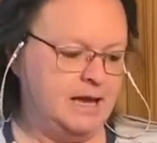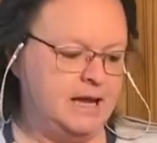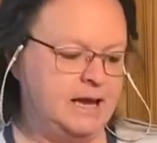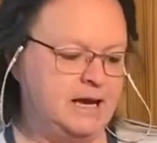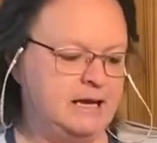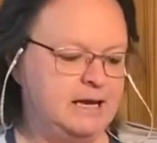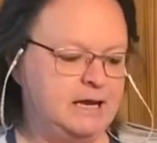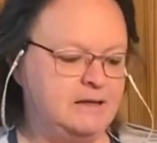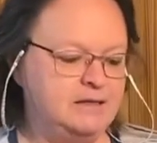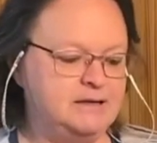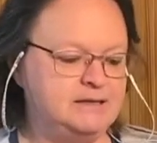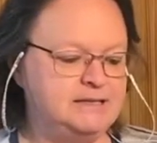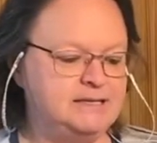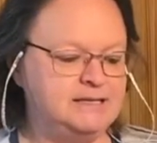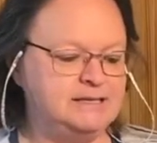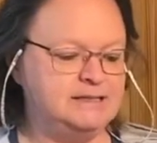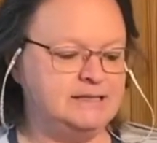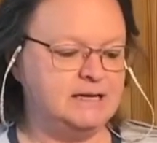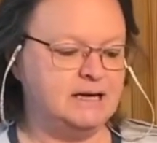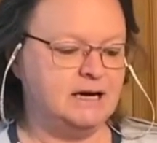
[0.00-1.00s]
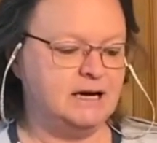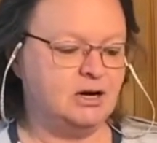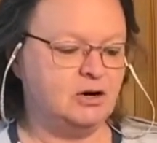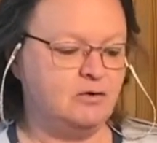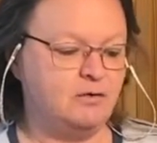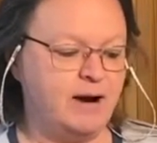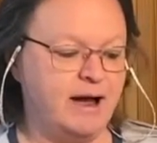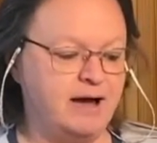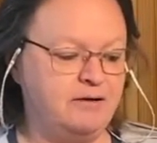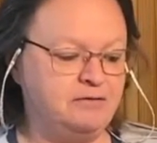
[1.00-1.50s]
Now this is a uh,
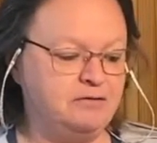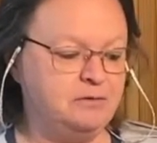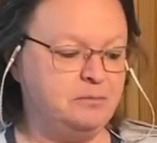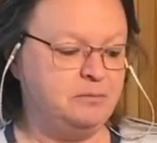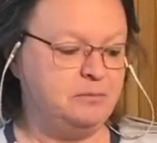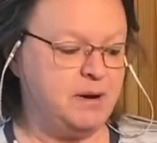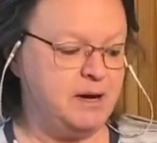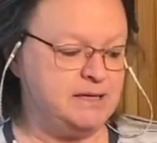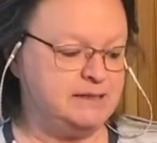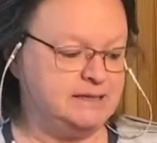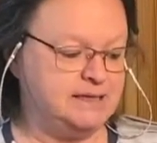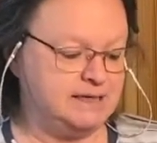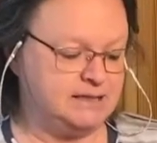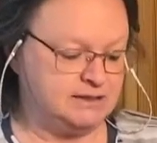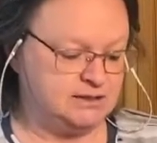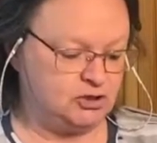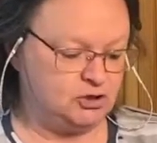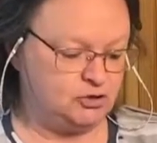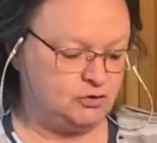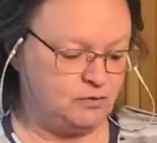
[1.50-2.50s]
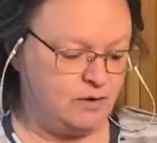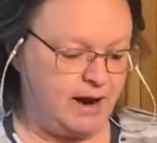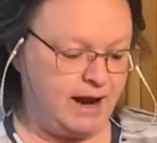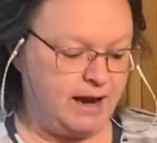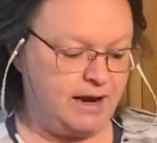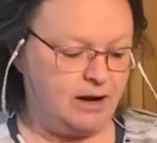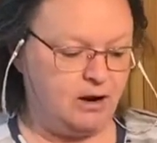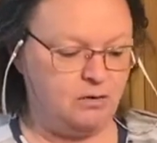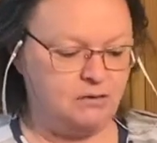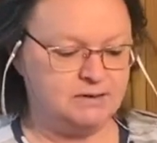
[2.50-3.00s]
Craft Basics
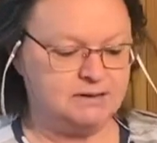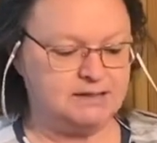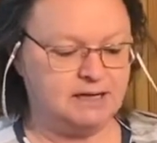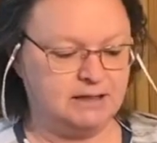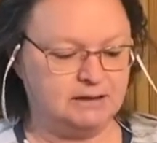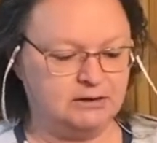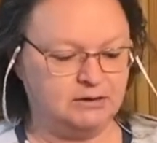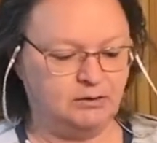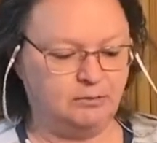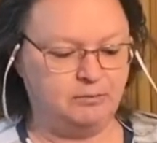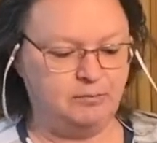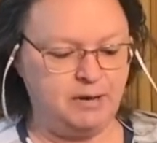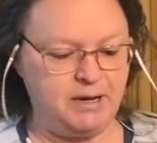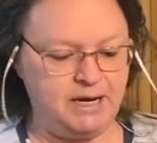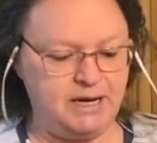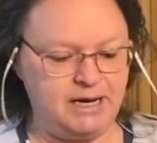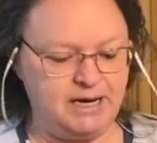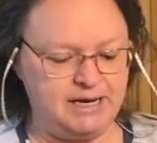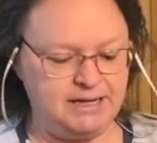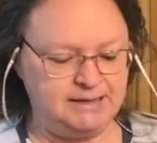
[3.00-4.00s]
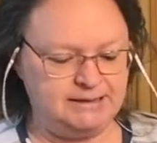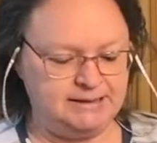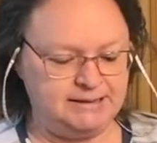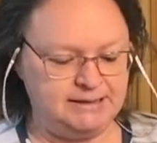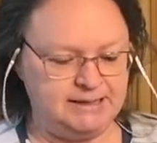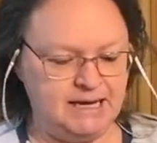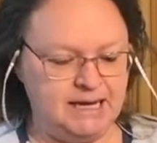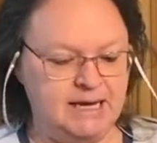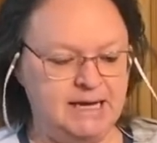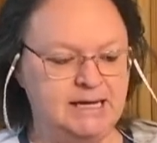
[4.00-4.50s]
Tray. Oh, it's got little beads.
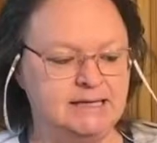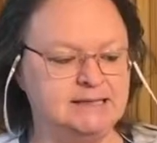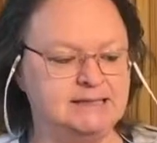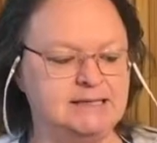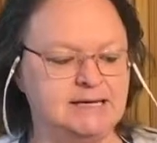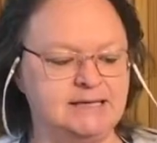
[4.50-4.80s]
It's got